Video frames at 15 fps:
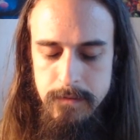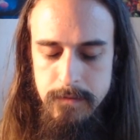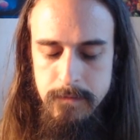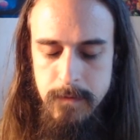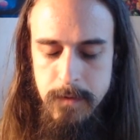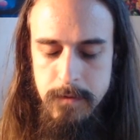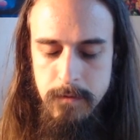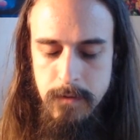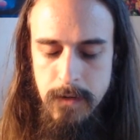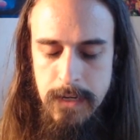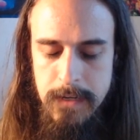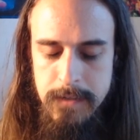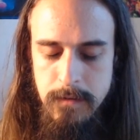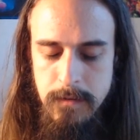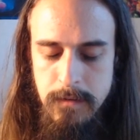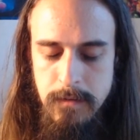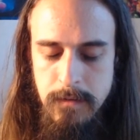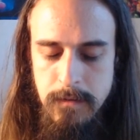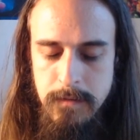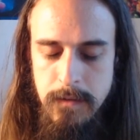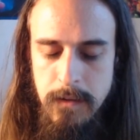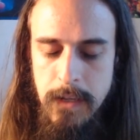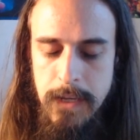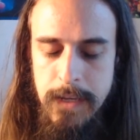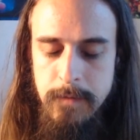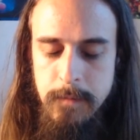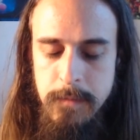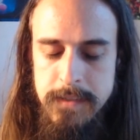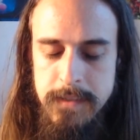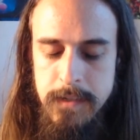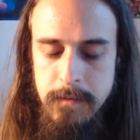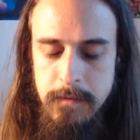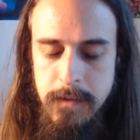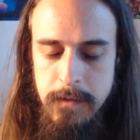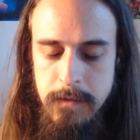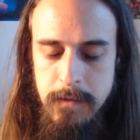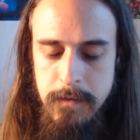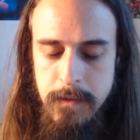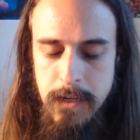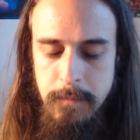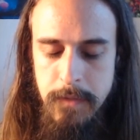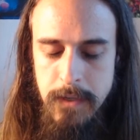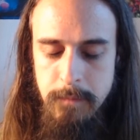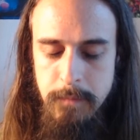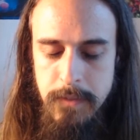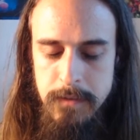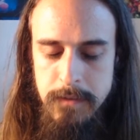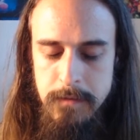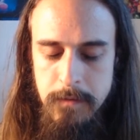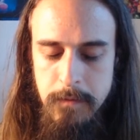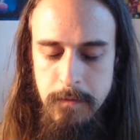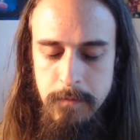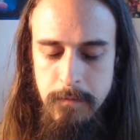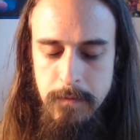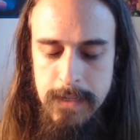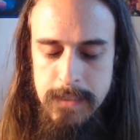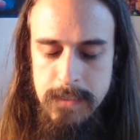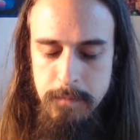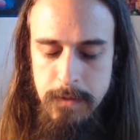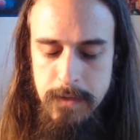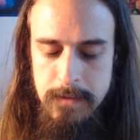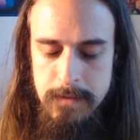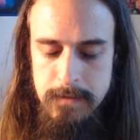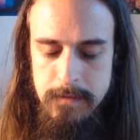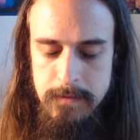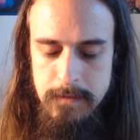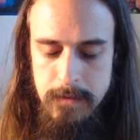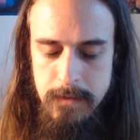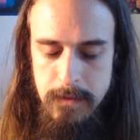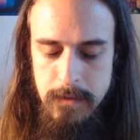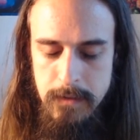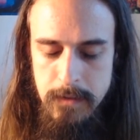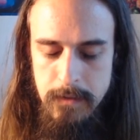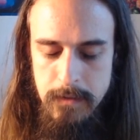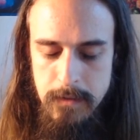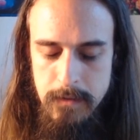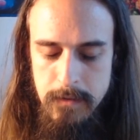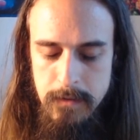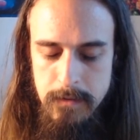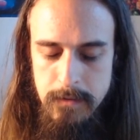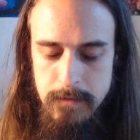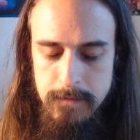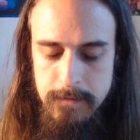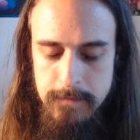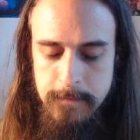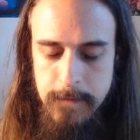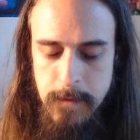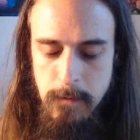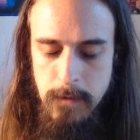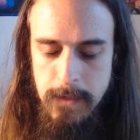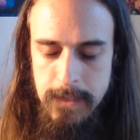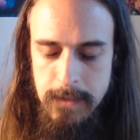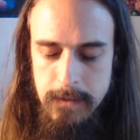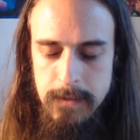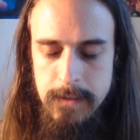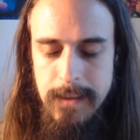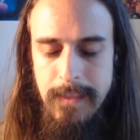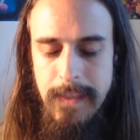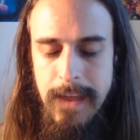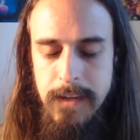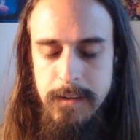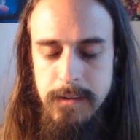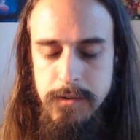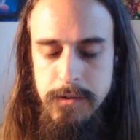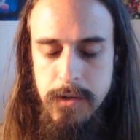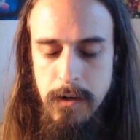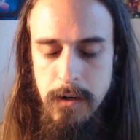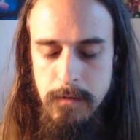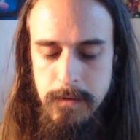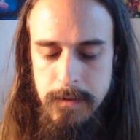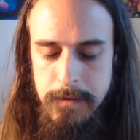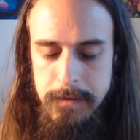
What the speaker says: Visualize all the light from the center of the earth coming up in through that space, feeling that chakra.